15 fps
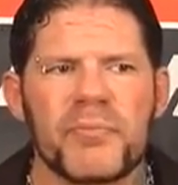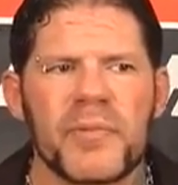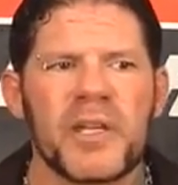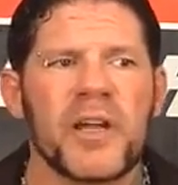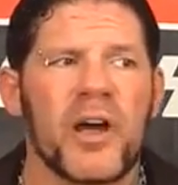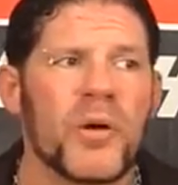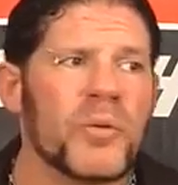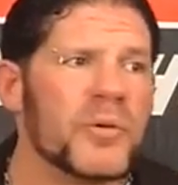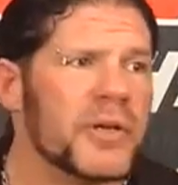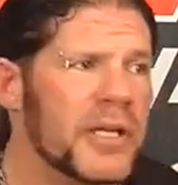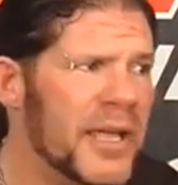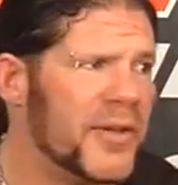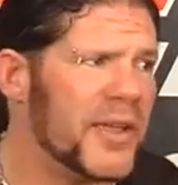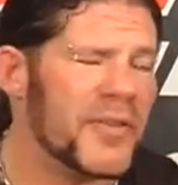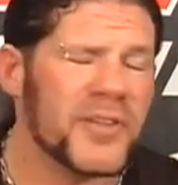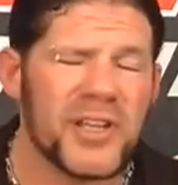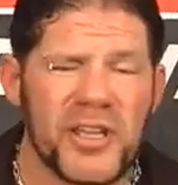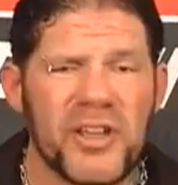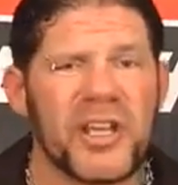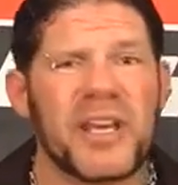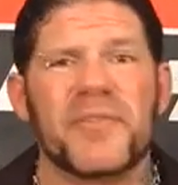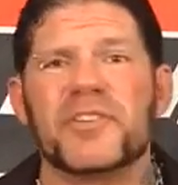you can
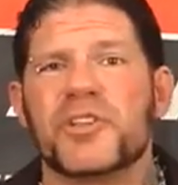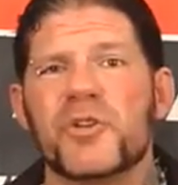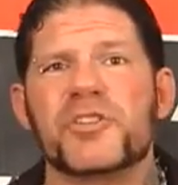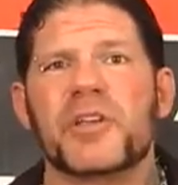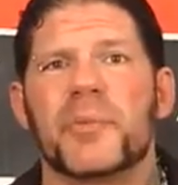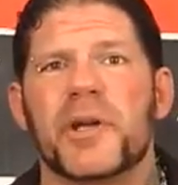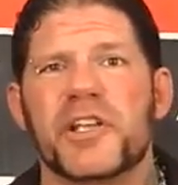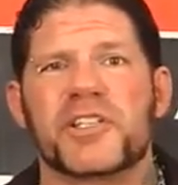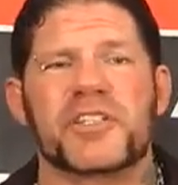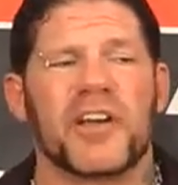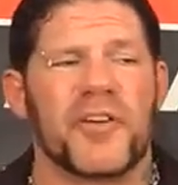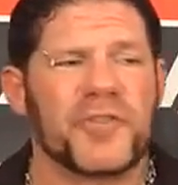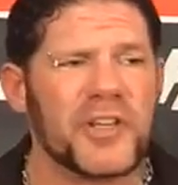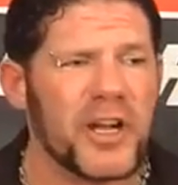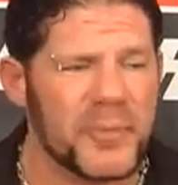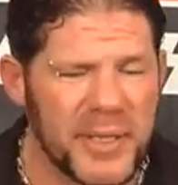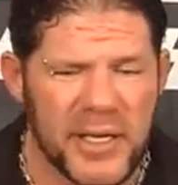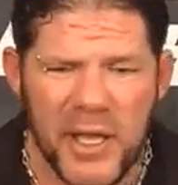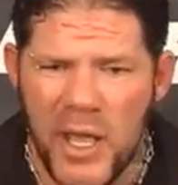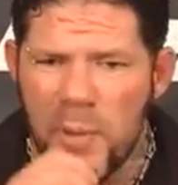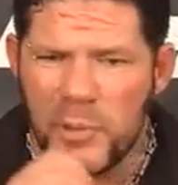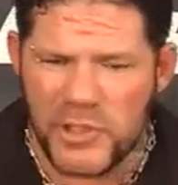even do some of this stuff, you know what I
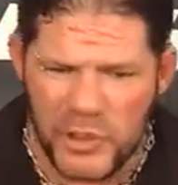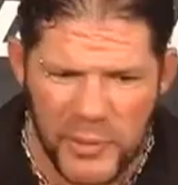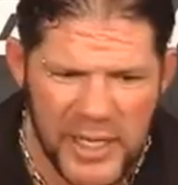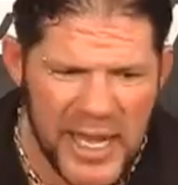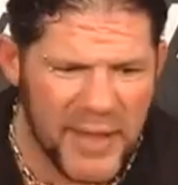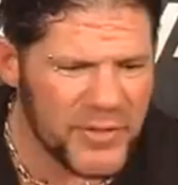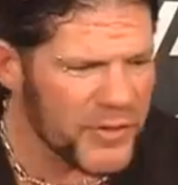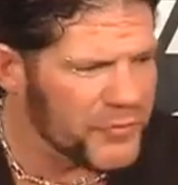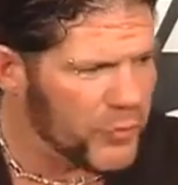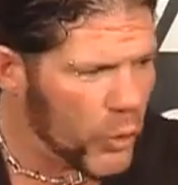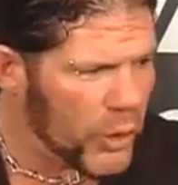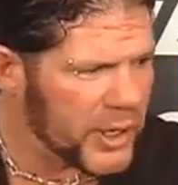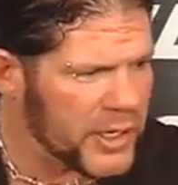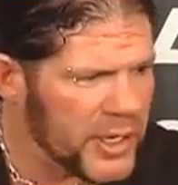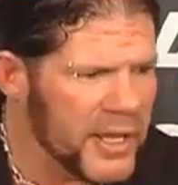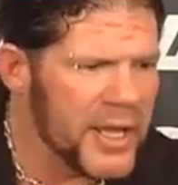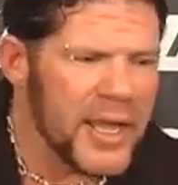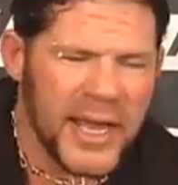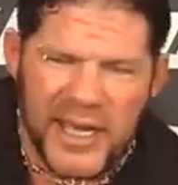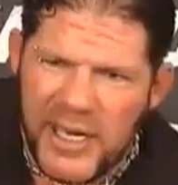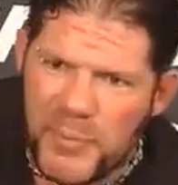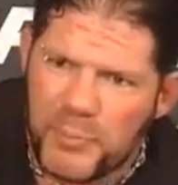mean? But so he'd have the fork,
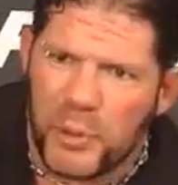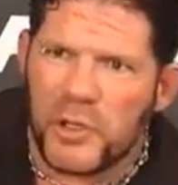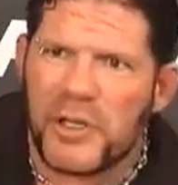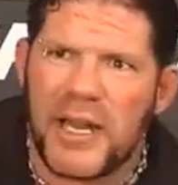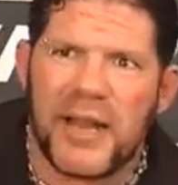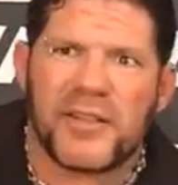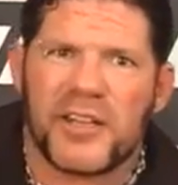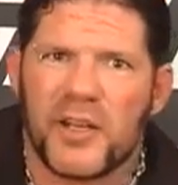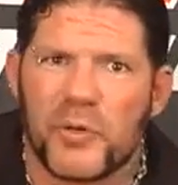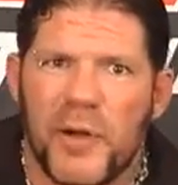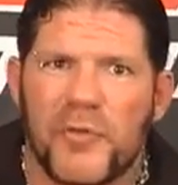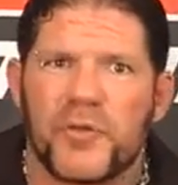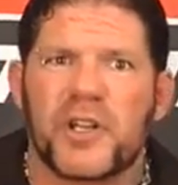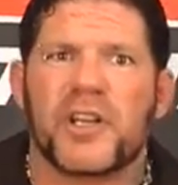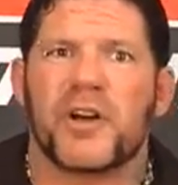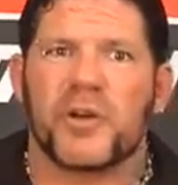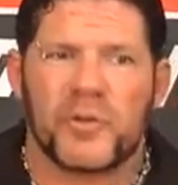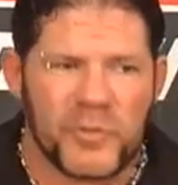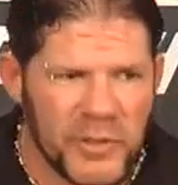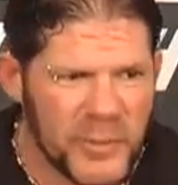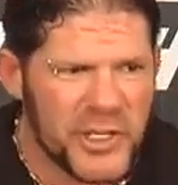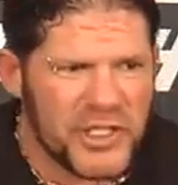and then pull it out, then the ref would
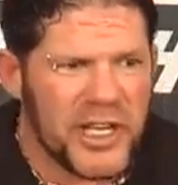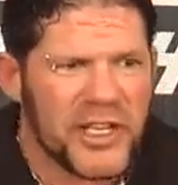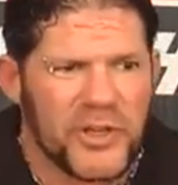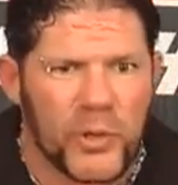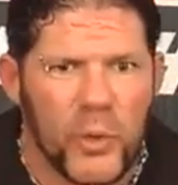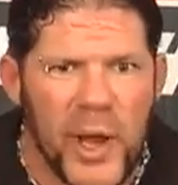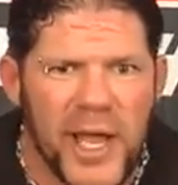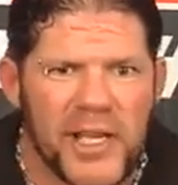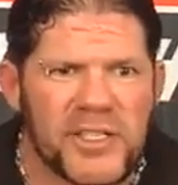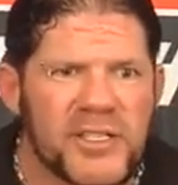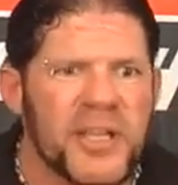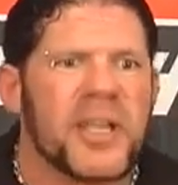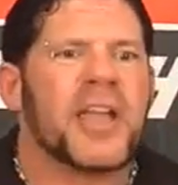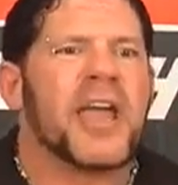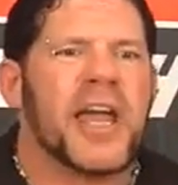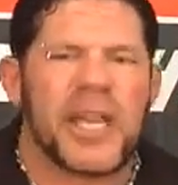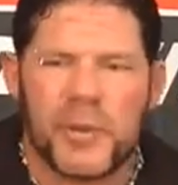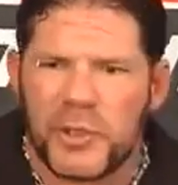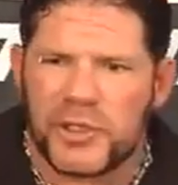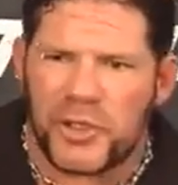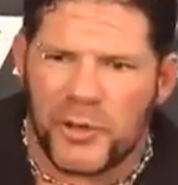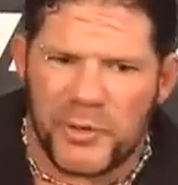go, let me check your waist, and he
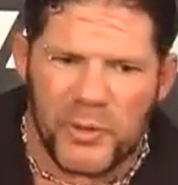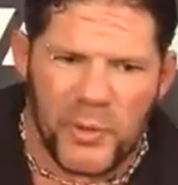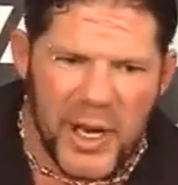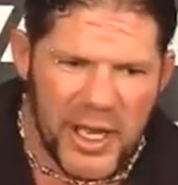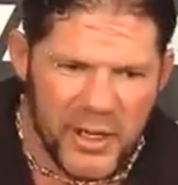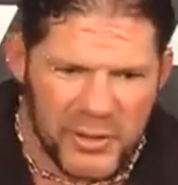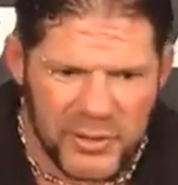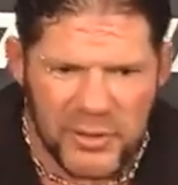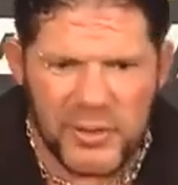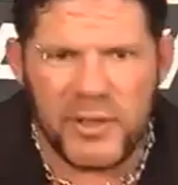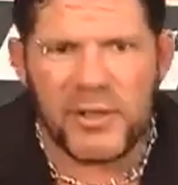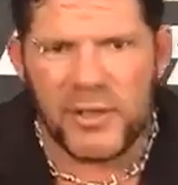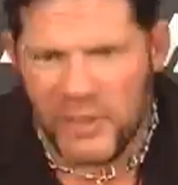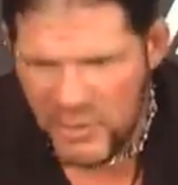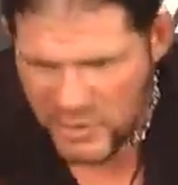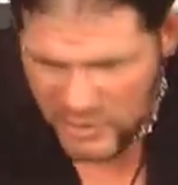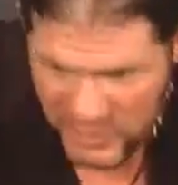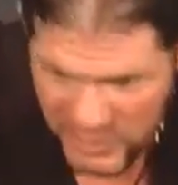would turn around, there it is,